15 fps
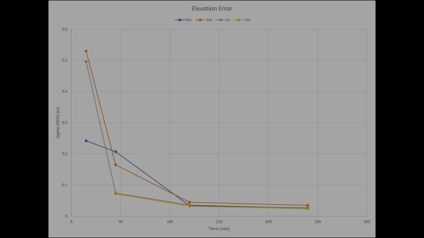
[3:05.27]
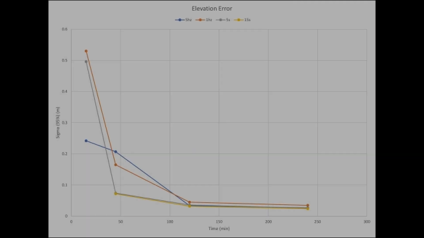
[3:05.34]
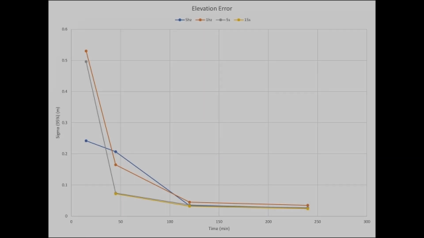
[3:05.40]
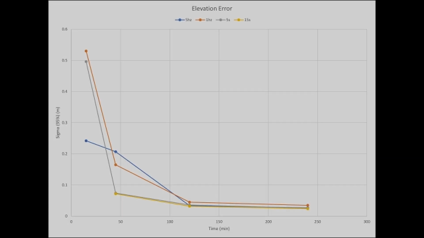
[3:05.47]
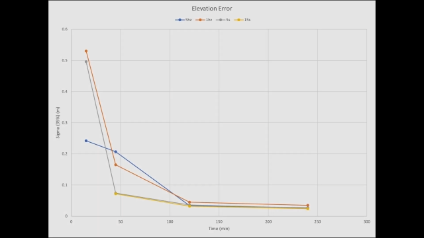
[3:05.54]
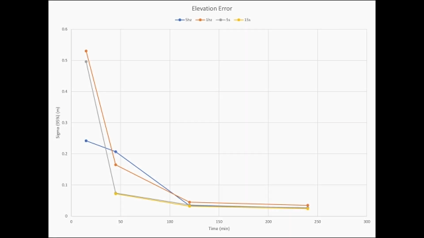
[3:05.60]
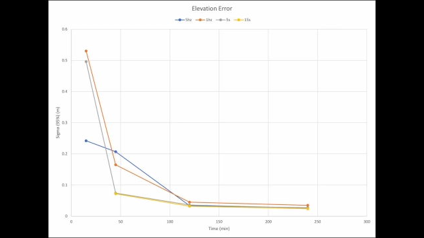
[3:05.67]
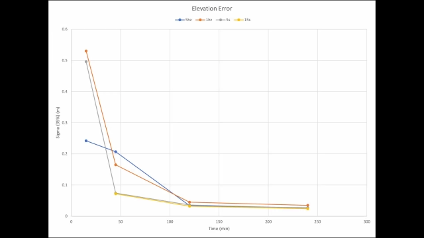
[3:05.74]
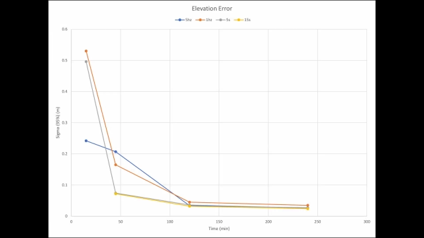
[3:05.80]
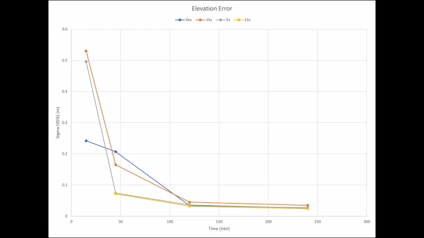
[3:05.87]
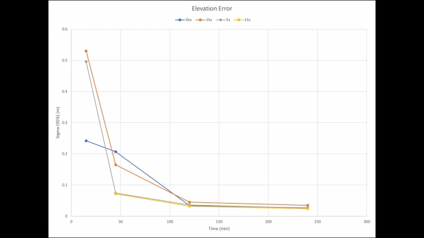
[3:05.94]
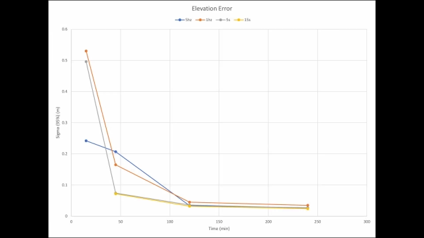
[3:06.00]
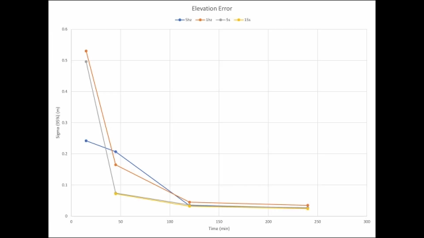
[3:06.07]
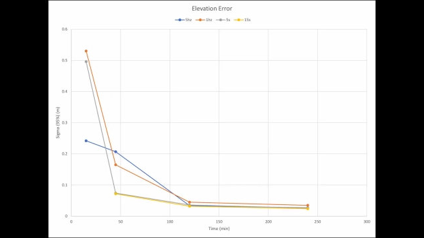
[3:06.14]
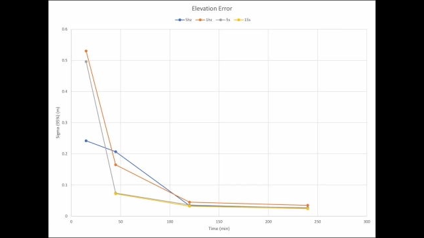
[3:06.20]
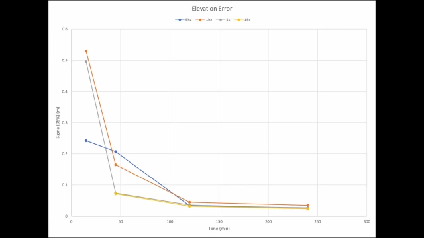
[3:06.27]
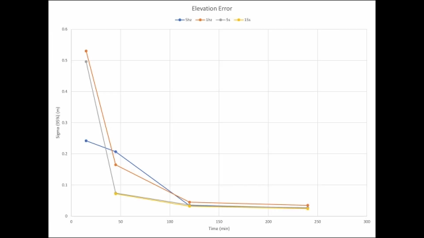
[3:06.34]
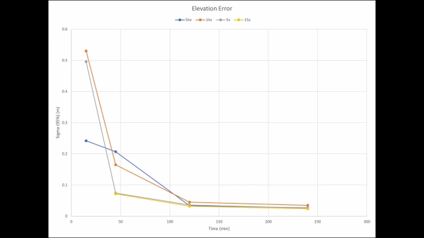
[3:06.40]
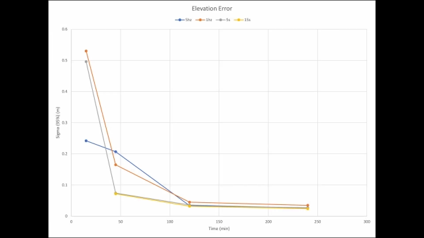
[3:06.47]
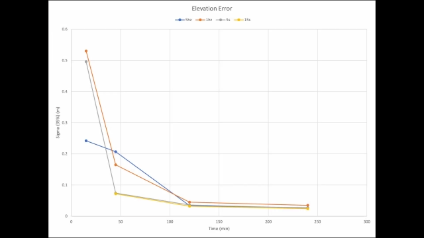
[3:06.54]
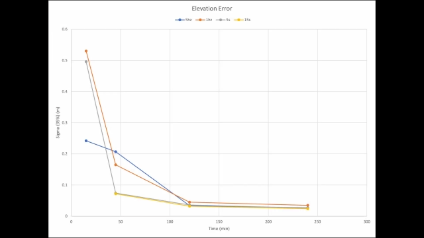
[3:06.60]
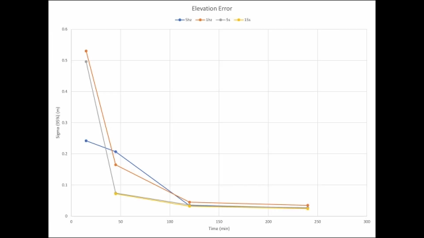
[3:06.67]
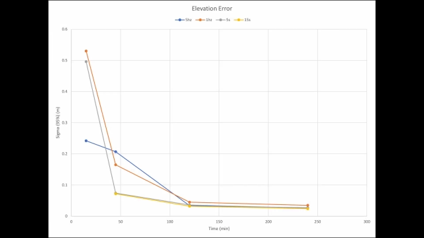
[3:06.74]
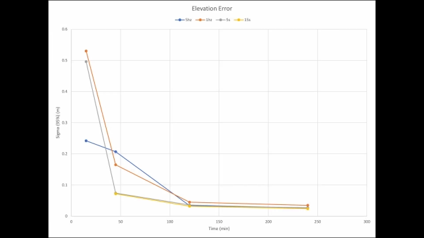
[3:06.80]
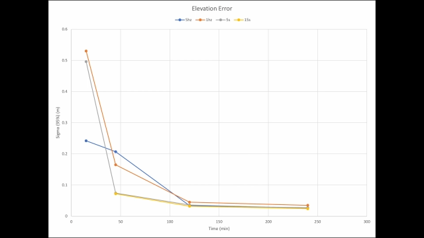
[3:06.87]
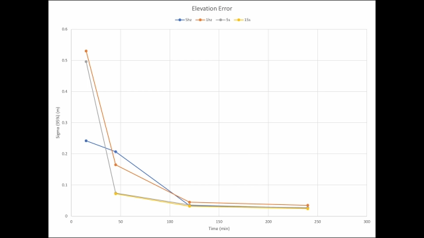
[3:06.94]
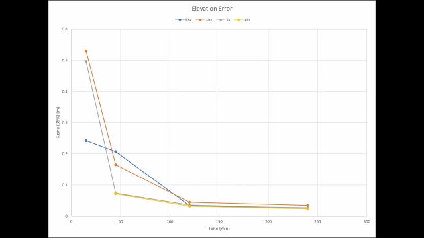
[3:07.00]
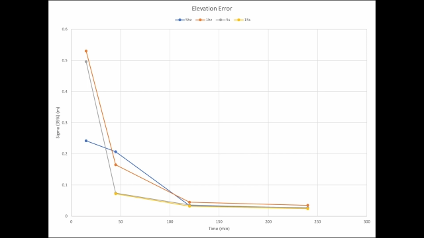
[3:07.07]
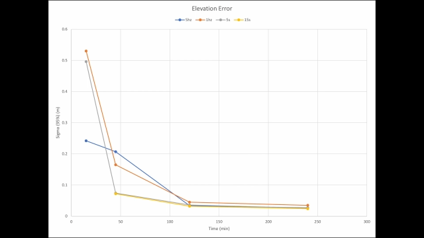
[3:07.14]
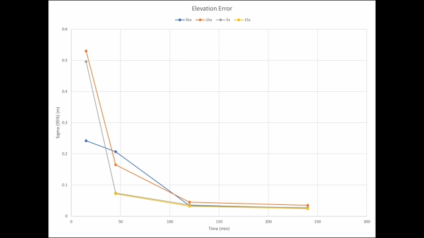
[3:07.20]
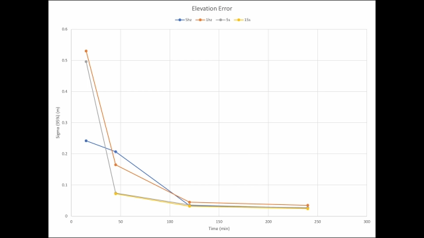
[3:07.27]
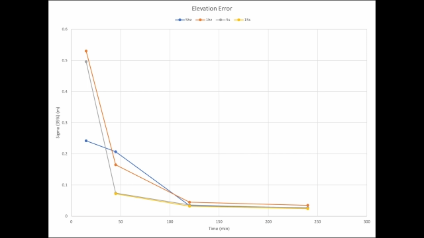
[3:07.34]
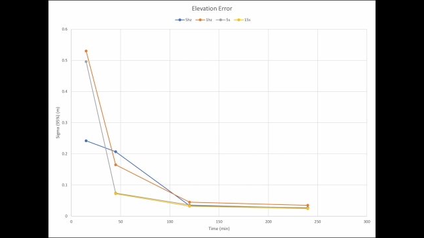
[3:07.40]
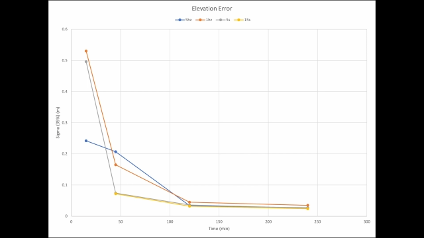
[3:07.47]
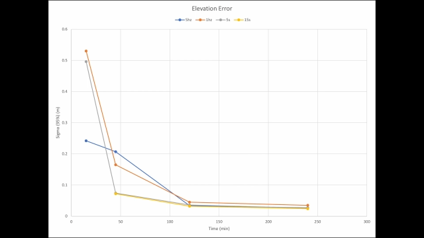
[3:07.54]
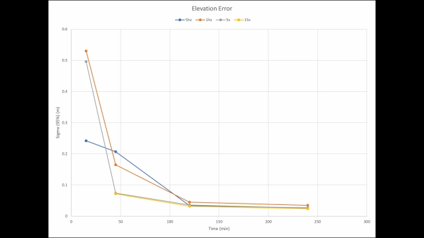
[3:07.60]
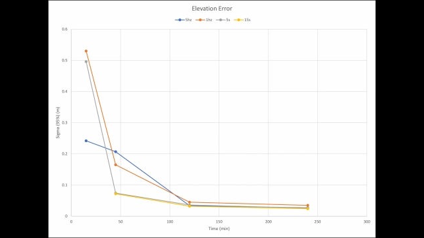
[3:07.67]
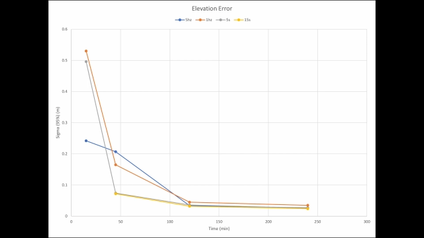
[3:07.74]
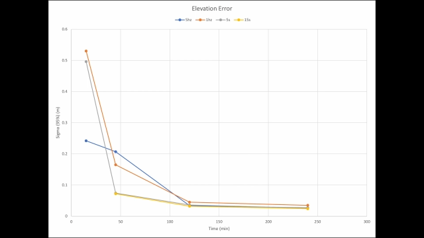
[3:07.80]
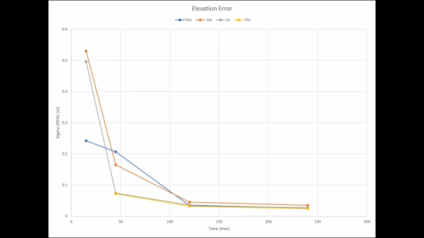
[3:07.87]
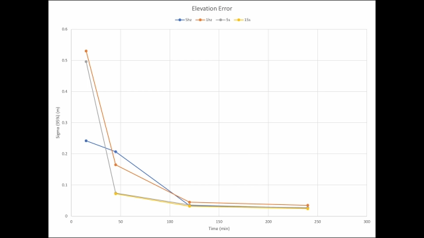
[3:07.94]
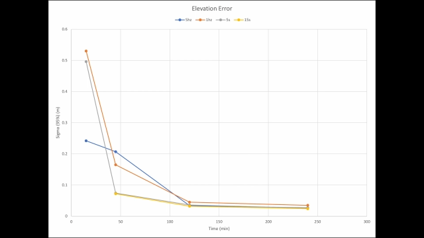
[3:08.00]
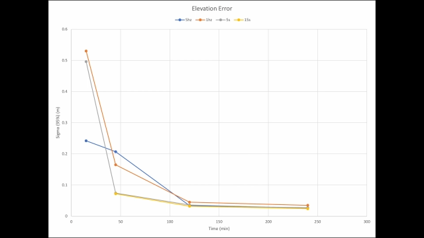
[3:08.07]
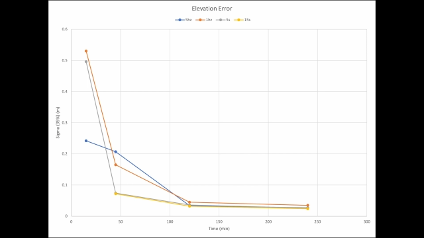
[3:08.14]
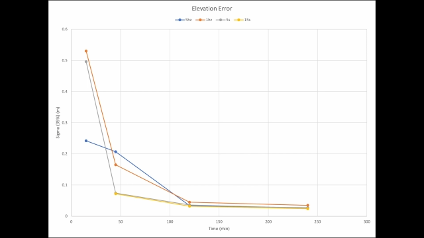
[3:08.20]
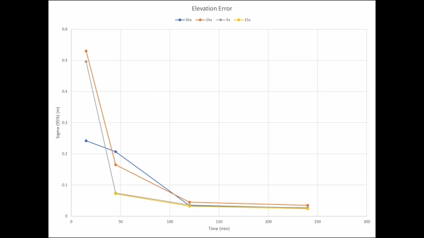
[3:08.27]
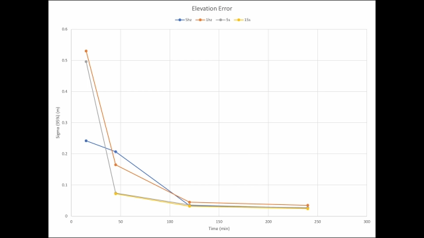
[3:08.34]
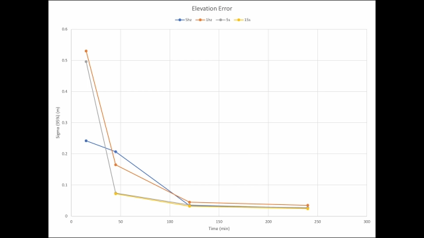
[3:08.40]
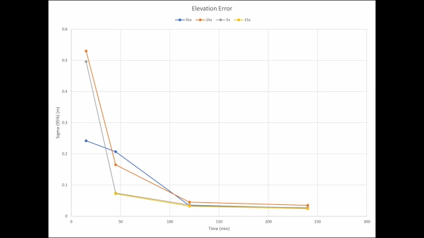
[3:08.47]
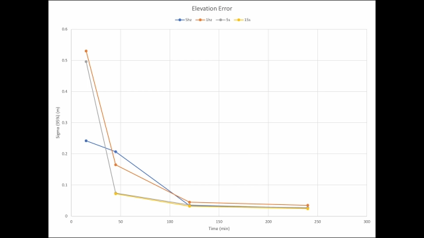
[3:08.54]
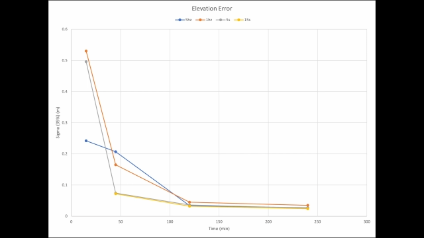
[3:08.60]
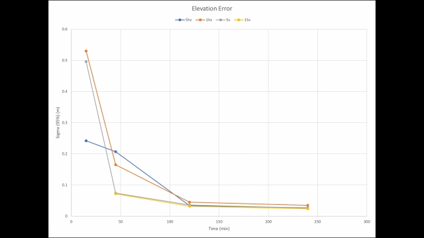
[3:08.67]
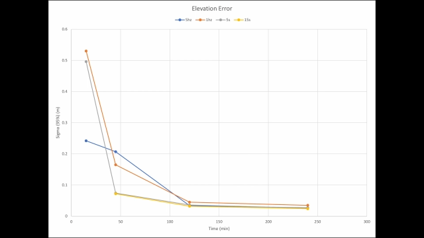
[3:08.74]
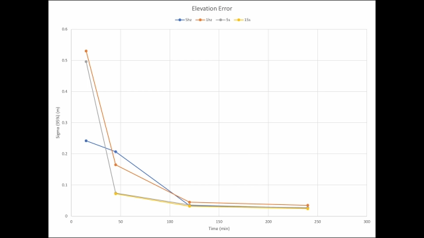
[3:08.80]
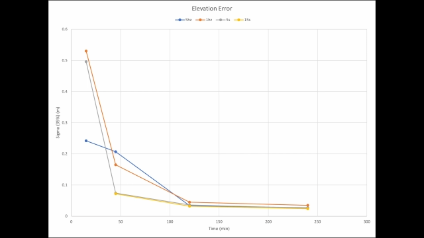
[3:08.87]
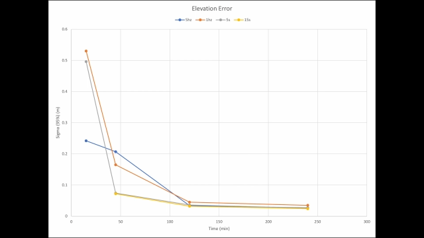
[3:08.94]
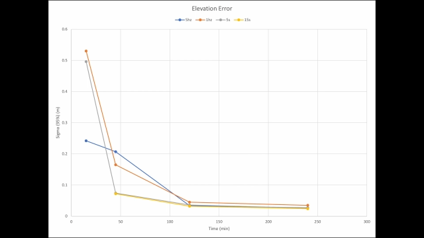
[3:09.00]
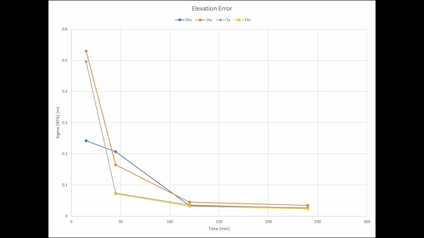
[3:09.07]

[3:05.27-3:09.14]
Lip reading: No face is visible, so there are no lips to read.